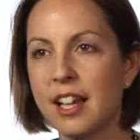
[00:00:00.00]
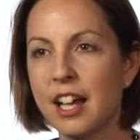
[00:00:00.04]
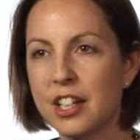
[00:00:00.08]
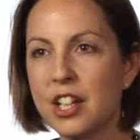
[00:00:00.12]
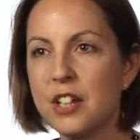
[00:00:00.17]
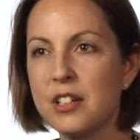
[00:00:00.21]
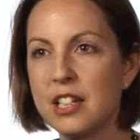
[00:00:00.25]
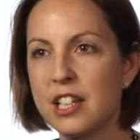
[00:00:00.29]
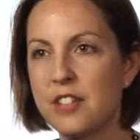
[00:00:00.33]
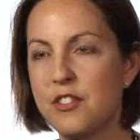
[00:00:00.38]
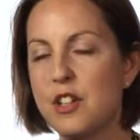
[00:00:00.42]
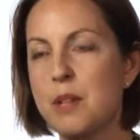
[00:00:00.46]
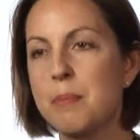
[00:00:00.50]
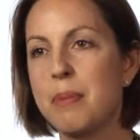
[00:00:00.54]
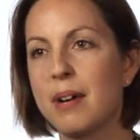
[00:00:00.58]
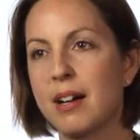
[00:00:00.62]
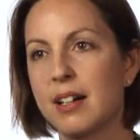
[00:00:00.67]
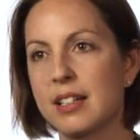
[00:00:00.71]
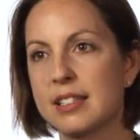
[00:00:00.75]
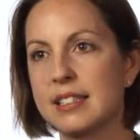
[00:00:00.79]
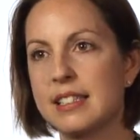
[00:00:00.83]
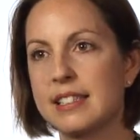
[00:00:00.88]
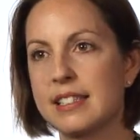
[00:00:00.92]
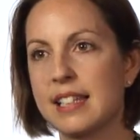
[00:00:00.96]
And only if it
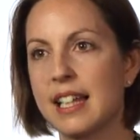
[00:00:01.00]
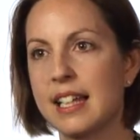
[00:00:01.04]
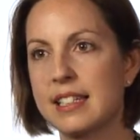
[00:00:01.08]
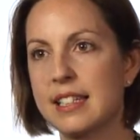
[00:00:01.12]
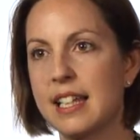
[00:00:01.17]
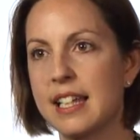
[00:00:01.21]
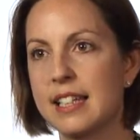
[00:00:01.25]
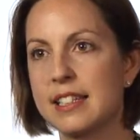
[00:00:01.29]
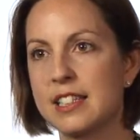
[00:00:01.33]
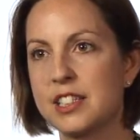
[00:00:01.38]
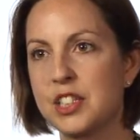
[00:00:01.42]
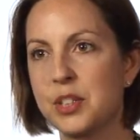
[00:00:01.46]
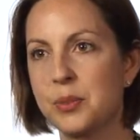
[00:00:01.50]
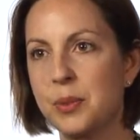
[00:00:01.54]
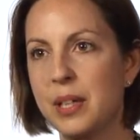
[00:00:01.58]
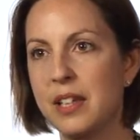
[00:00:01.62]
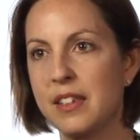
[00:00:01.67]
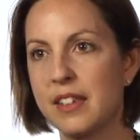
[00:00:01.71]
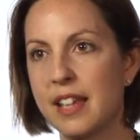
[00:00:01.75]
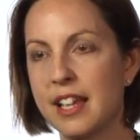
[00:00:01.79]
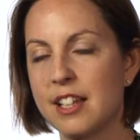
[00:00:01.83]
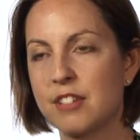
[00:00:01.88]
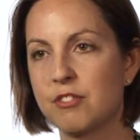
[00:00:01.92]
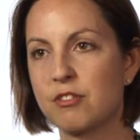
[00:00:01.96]
passes that test do we
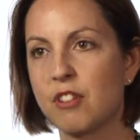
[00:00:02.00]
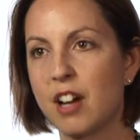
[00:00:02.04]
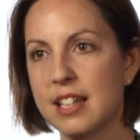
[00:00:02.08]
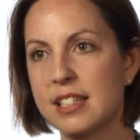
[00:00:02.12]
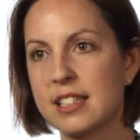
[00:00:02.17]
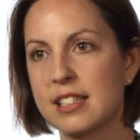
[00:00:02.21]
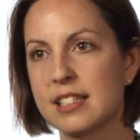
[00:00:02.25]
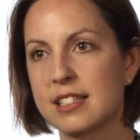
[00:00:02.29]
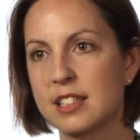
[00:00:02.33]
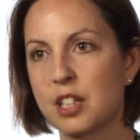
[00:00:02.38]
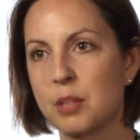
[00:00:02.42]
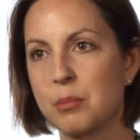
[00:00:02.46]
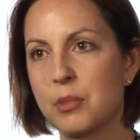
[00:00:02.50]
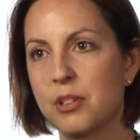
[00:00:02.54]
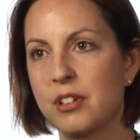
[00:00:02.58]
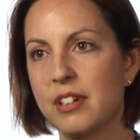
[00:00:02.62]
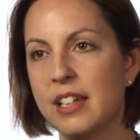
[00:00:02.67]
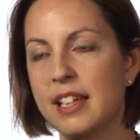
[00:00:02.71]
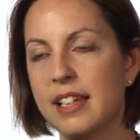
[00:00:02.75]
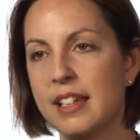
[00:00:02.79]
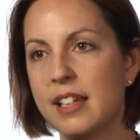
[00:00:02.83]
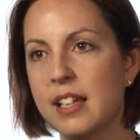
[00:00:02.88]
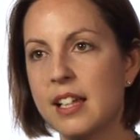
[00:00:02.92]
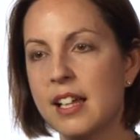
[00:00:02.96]
then write a
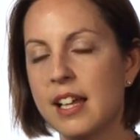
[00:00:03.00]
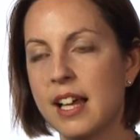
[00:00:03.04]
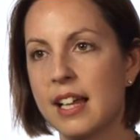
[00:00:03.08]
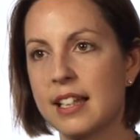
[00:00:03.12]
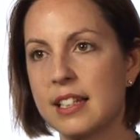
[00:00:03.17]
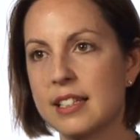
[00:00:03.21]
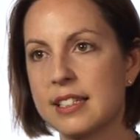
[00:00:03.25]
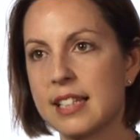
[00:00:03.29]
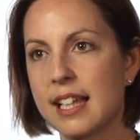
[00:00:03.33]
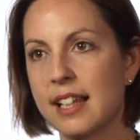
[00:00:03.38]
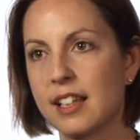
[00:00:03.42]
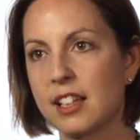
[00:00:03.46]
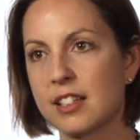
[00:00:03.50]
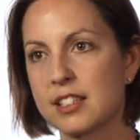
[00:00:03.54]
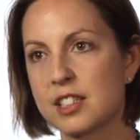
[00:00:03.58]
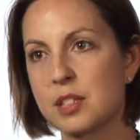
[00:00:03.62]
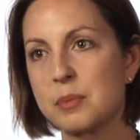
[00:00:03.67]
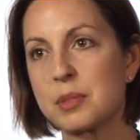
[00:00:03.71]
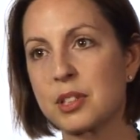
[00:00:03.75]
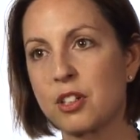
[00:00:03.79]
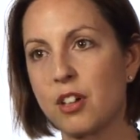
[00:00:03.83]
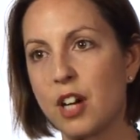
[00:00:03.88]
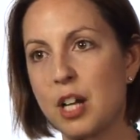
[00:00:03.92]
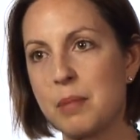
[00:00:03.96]
summary and tell our
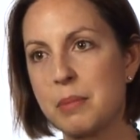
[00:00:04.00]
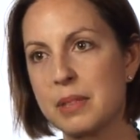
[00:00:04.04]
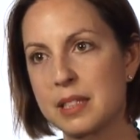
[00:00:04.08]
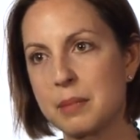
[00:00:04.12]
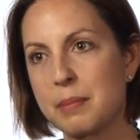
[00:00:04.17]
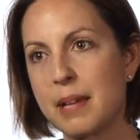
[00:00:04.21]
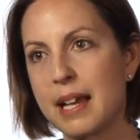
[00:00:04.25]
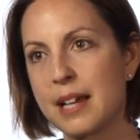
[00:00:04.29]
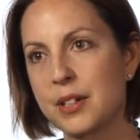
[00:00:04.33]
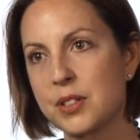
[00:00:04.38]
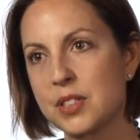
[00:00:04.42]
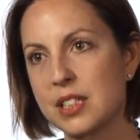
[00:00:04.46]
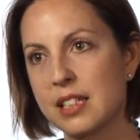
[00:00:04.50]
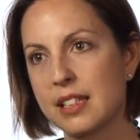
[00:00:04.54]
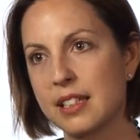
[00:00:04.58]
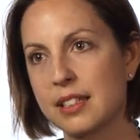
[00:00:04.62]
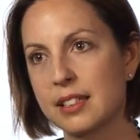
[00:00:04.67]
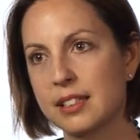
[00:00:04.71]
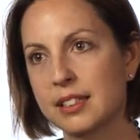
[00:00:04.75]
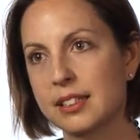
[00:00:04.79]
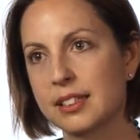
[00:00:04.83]
subscribers about it.